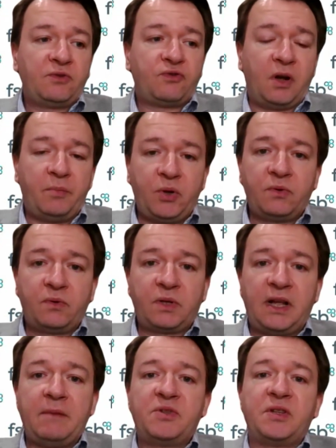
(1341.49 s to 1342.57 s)
tribunal
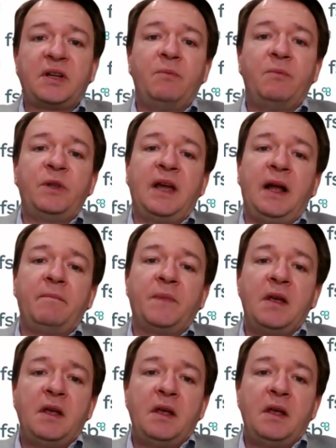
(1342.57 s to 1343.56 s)
claims that come with that.